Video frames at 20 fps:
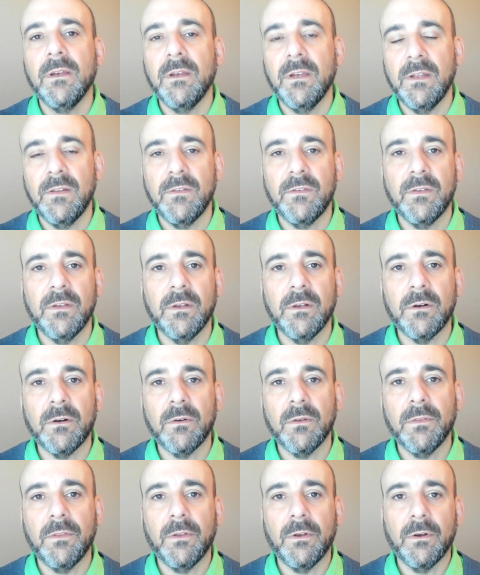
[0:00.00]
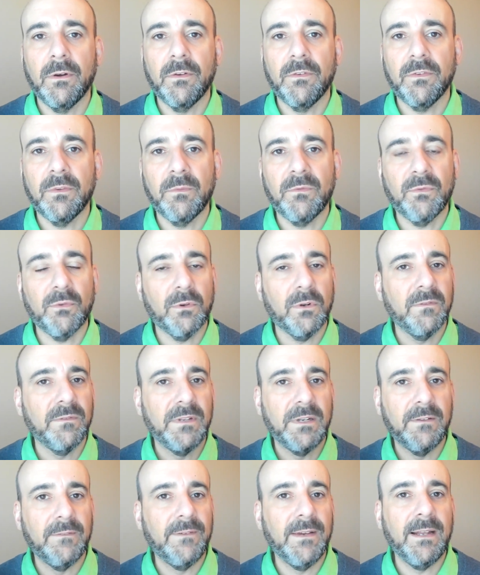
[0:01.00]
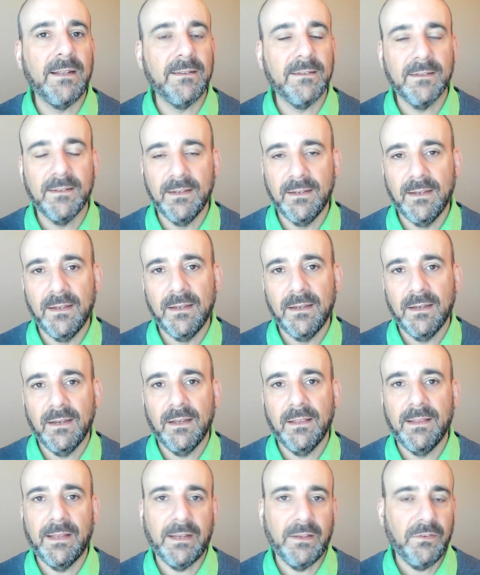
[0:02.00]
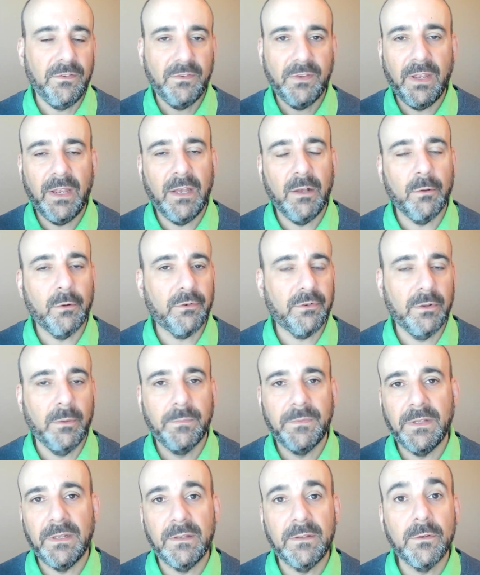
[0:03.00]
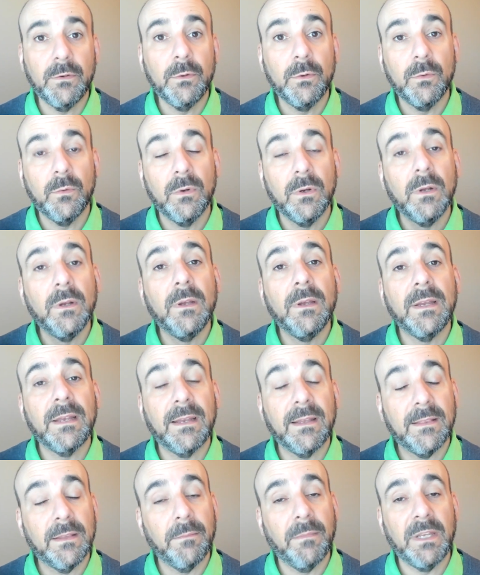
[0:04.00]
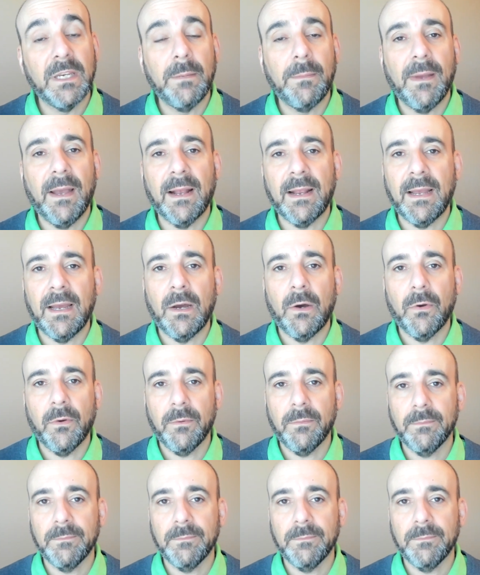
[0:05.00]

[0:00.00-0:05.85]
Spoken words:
until there is some sort of an event, like a sale or something, to get the money back out.